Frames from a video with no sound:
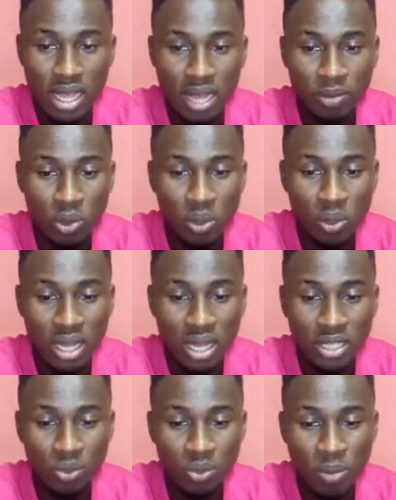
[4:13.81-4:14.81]
I'm going to
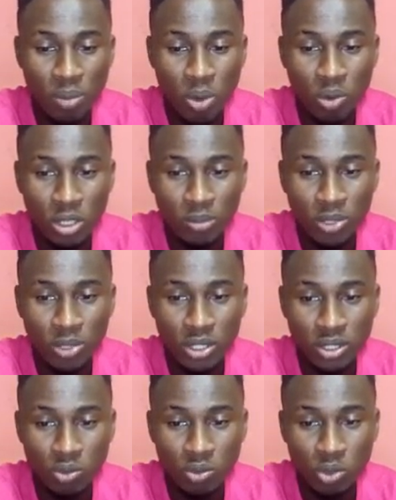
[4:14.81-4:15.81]
add one more
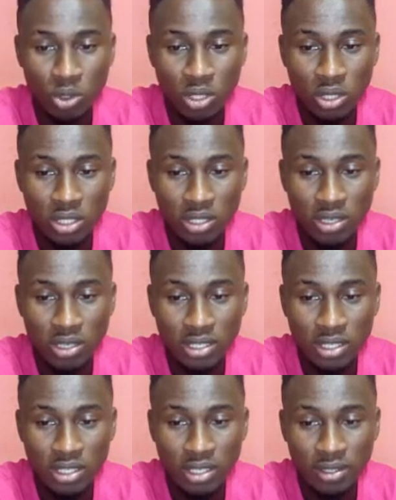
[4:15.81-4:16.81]
workspace, which you can see right
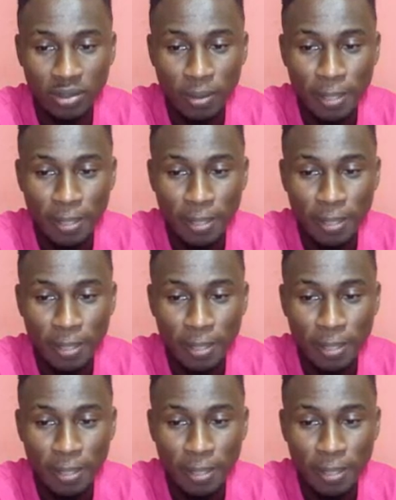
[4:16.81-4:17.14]
here.